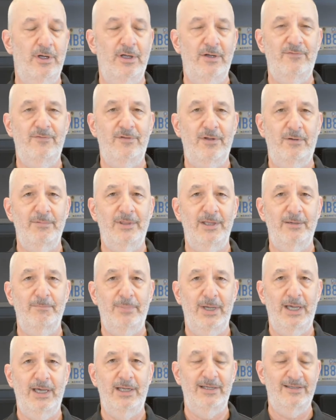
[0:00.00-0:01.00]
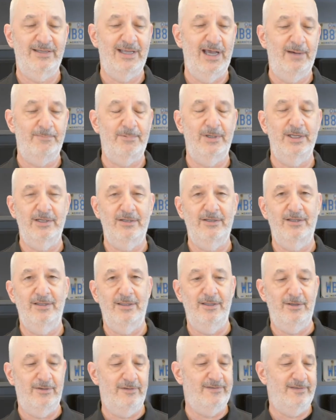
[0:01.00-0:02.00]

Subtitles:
if something bad is happening to their